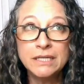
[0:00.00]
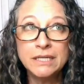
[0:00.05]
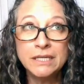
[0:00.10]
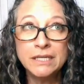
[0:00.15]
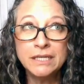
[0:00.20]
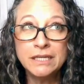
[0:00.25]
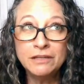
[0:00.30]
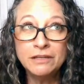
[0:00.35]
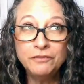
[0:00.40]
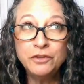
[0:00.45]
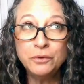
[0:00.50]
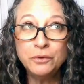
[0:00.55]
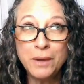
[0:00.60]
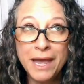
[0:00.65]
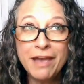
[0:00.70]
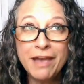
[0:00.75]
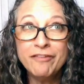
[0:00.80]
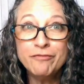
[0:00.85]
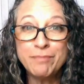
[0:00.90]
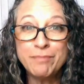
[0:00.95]
If you
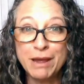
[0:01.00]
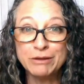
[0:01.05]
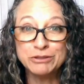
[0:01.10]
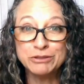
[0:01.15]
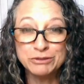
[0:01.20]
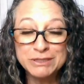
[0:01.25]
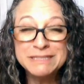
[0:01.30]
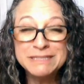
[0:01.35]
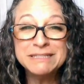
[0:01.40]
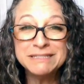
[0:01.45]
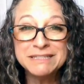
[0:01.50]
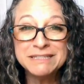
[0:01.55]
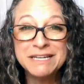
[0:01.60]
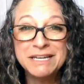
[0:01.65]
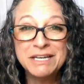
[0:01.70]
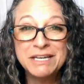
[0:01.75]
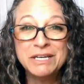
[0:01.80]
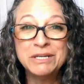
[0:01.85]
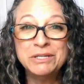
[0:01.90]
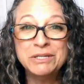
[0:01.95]
have boundaries,
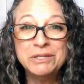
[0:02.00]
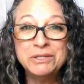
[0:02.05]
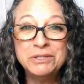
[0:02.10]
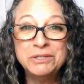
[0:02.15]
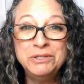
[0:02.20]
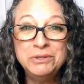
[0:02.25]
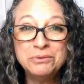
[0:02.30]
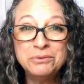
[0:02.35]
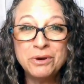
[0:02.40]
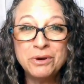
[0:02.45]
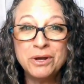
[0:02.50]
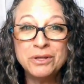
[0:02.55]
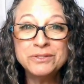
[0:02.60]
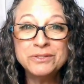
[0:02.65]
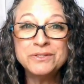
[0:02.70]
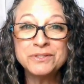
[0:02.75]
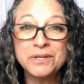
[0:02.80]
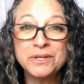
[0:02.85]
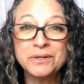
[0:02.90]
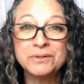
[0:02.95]
you
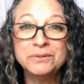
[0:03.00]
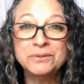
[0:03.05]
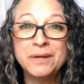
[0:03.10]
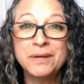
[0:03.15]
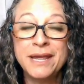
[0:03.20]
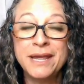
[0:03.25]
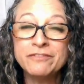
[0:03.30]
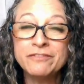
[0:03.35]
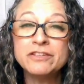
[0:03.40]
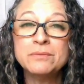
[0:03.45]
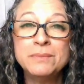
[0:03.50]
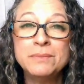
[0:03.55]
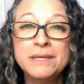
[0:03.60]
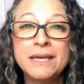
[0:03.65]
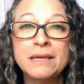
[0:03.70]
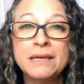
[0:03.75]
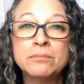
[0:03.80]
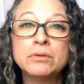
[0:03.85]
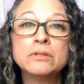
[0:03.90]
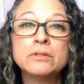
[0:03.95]
also have to
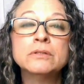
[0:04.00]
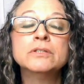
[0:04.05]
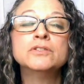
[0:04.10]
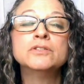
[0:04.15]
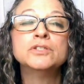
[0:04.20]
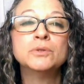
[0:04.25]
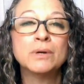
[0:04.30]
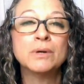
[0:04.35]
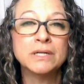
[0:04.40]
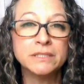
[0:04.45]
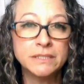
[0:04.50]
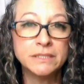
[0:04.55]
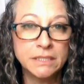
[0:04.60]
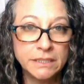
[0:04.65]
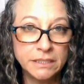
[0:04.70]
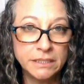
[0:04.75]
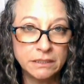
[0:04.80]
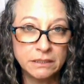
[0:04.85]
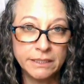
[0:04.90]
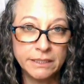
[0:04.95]
be able to
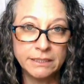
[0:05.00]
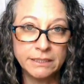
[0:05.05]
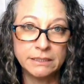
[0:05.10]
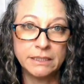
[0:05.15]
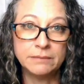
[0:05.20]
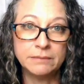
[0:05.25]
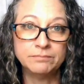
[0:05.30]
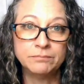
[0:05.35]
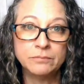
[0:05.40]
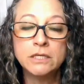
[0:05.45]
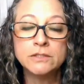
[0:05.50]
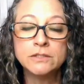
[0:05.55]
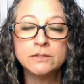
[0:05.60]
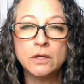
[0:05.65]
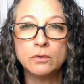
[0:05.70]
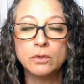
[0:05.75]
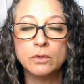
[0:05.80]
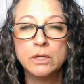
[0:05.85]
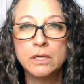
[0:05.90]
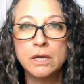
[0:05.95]
articulate them.
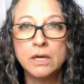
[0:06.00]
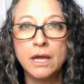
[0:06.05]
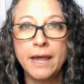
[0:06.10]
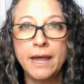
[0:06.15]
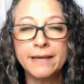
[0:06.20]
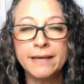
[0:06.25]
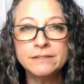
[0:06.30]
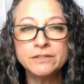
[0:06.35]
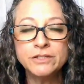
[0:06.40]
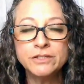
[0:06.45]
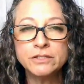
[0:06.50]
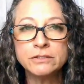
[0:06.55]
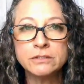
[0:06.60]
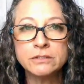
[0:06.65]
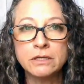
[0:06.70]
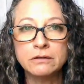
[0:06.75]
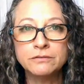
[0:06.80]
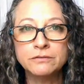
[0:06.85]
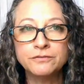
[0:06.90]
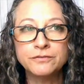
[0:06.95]
So ask
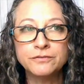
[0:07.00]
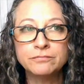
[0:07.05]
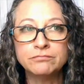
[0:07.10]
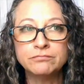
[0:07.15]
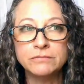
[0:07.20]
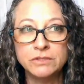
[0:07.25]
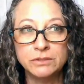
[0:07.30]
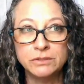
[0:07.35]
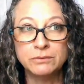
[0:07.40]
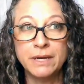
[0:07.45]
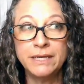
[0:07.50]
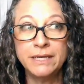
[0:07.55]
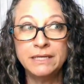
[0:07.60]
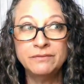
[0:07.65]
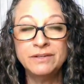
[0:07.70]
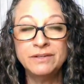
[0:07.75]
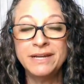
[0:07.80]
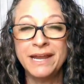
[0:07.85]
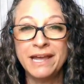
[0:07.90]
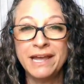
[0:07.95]
yourself, do I
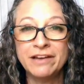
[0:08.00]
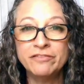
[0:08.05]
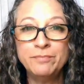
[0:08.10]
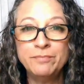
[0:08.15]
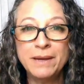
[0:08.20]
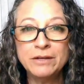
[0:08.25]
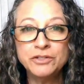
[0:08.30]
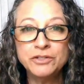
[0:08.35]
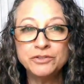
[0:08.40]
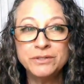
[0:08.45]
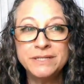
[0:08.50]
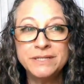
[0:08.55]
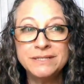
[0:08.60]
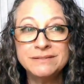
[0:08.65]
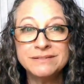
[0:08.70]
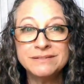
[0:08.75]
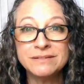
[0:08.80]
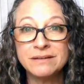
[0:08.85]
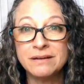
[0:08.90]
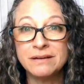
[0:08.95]
even have
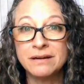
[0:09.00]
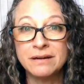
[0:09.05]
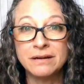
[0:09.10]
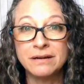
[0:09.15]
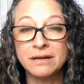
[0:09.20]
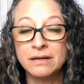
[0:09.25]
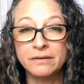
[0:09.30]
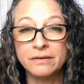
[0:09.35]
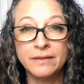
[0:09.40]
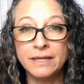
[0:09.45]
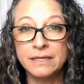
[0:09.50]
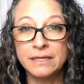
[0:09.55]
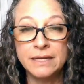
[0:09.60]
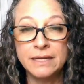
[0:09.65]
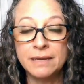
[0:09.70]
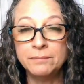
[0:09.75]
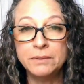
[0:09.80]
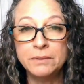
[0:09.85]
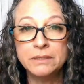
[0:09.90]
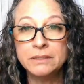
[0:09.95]
boundaries? Are they
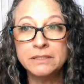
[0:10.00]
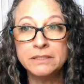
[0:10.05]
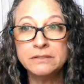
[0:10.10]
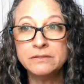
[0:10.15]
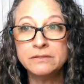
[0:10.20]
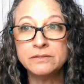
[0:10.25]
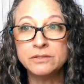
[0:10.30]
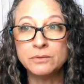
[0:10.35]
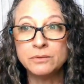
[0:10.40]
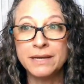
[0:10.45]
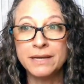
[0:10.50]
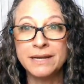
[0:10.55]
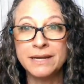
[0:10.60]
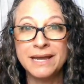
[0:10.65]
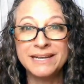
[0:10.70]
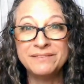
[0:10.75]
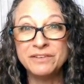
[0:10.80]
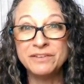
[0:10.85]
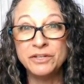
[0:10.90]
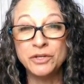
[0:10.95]
nebulous? Do I
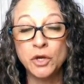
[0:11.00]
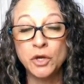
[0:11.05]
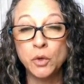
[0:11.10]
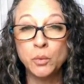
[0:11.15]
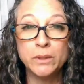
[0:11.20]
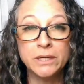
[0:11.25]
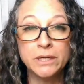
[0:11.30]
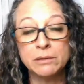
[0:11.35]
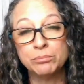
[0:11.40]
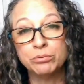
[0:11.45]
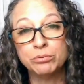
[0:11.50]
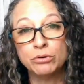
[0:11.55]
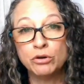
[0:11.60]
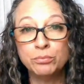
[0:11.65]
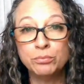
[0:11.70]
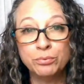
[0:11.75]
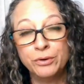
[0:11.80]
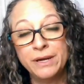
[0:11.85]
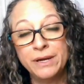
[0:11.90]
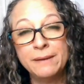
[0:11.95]
not even know what an
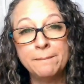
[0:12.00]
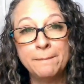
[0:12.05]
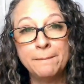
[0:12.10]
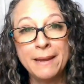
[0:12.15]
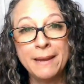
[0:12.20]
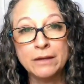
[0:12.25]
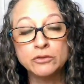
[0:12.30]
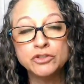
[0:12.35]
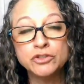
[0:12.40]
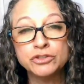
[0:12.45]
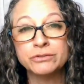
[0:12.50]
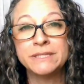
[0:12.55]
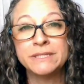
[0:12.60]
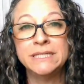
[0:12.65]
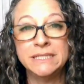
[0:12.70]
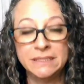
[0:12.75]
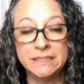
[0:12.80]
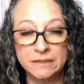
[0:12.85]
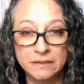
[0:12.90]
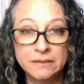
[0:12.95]
appropriate boundary
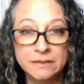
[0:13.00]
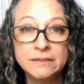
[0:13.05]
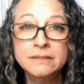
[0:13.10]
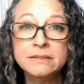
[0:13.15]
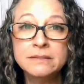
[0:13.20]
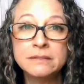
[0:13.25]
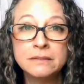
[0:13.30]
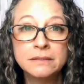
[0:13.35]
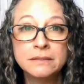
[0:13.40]
is?